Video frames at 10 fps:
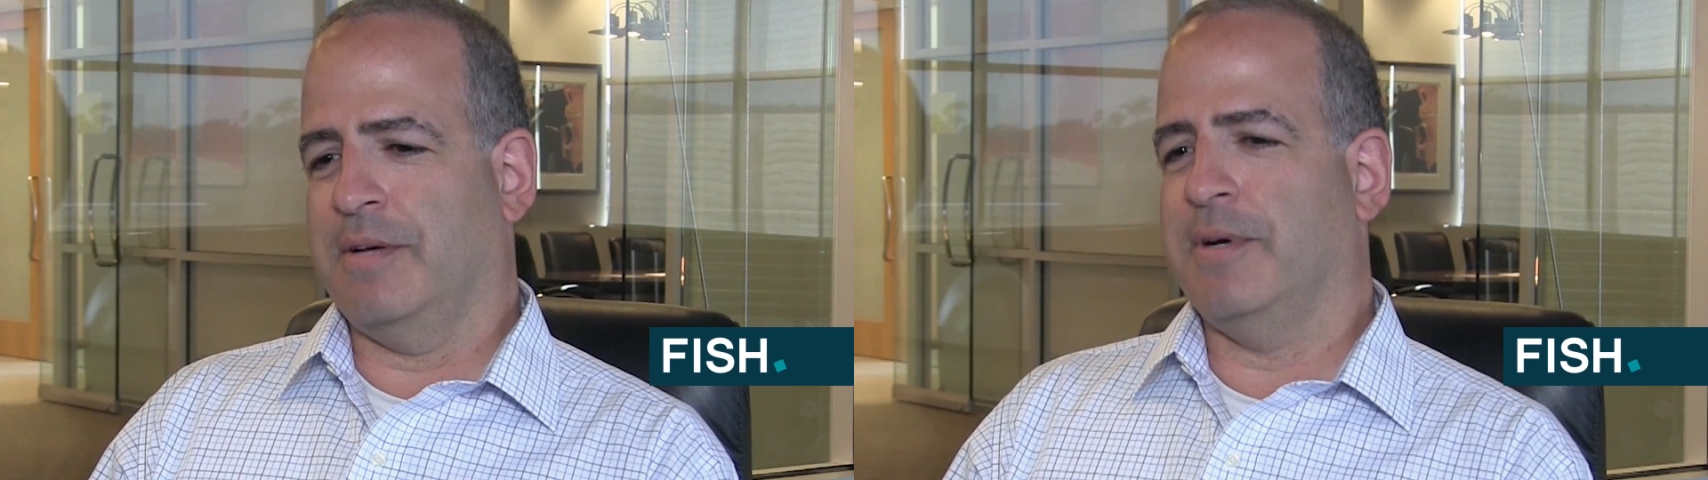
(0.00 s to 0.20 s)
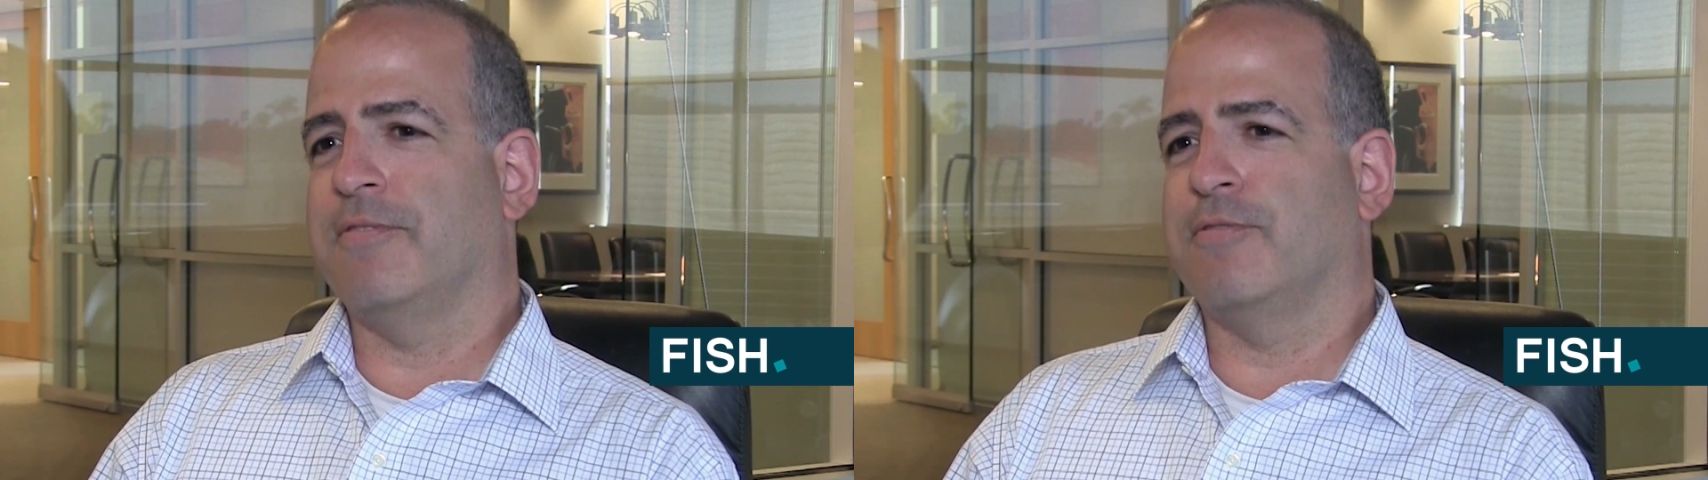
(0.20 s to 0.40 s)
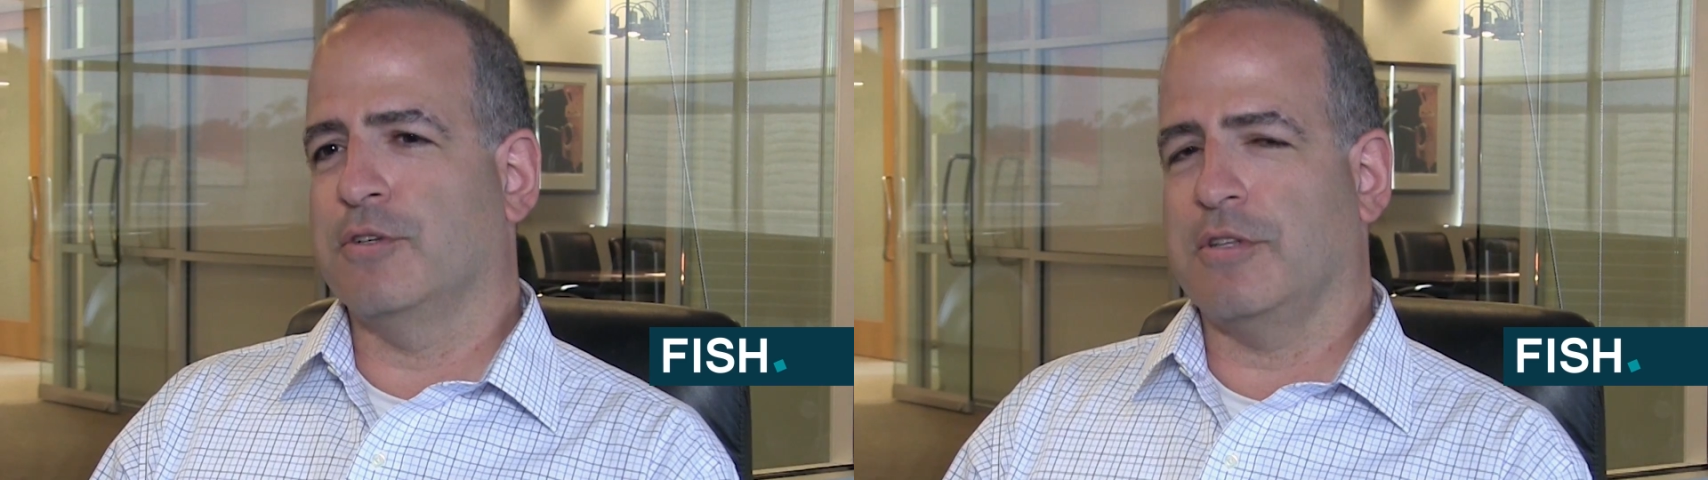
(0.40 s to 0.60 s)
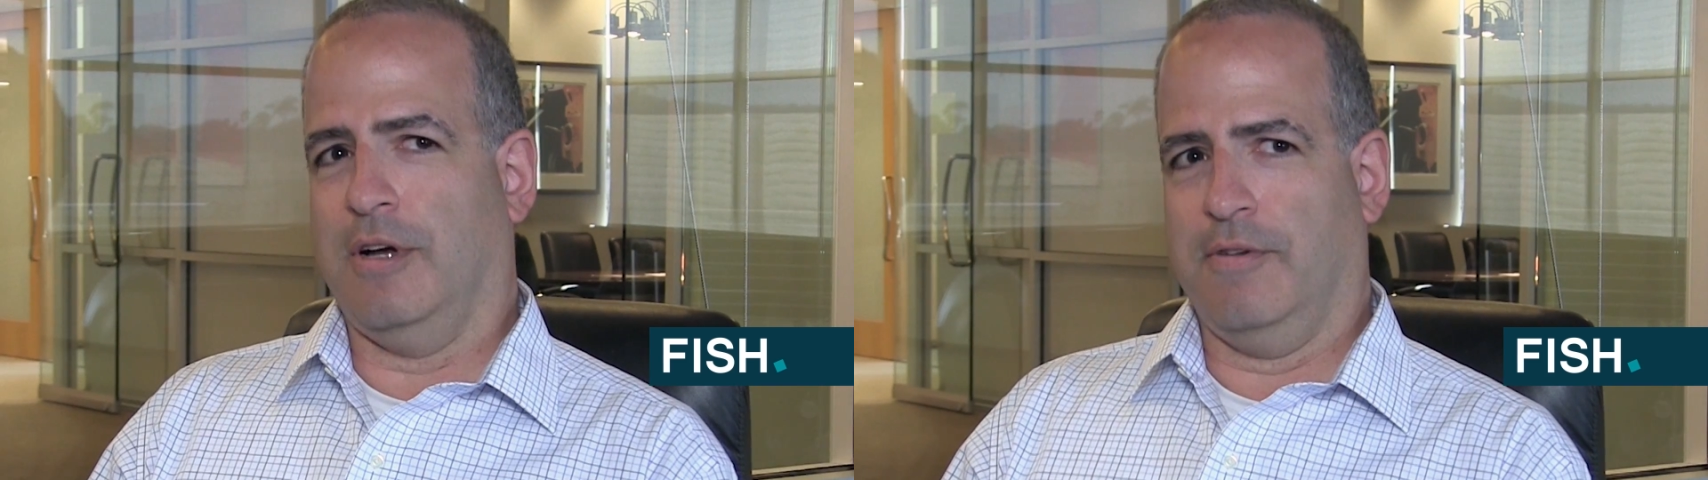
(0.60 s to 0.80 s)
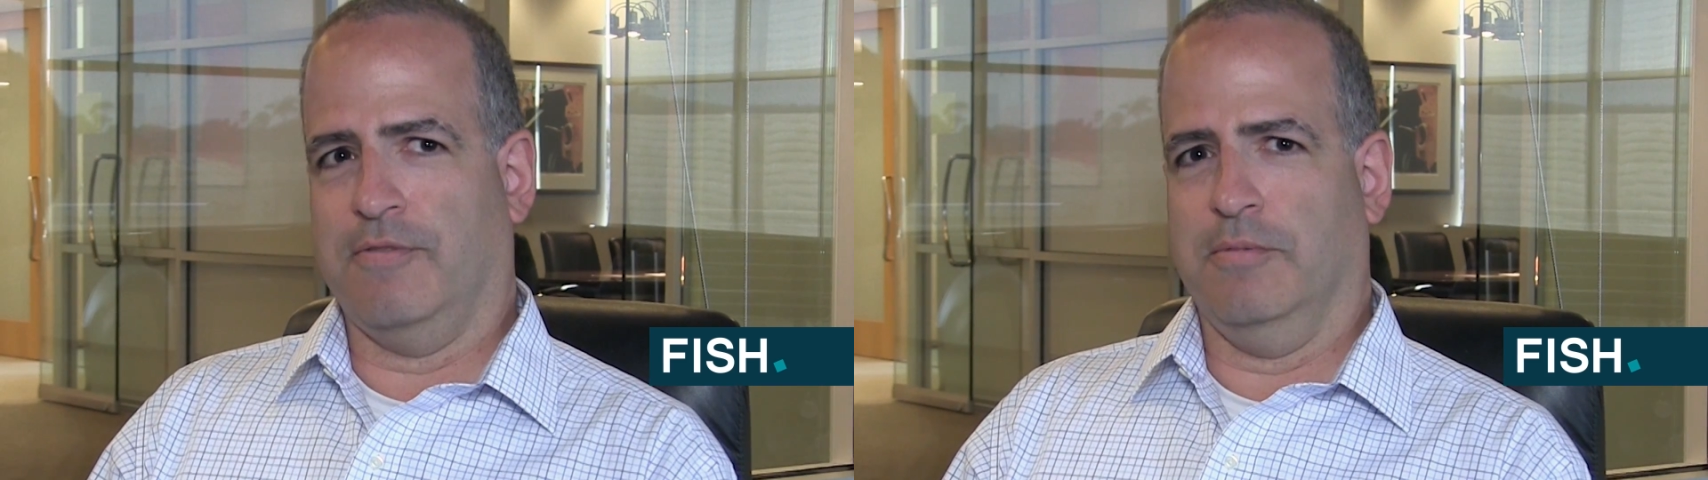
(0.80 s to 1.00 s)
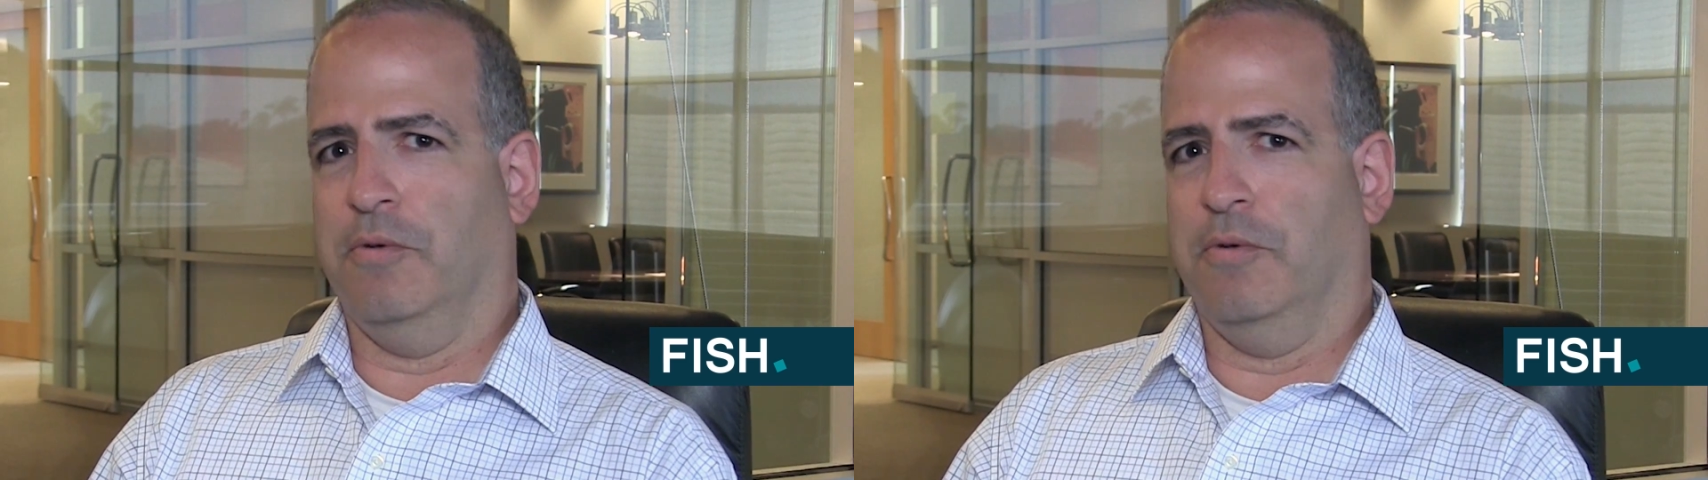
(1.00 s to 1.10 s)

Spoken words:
was at my first law firm,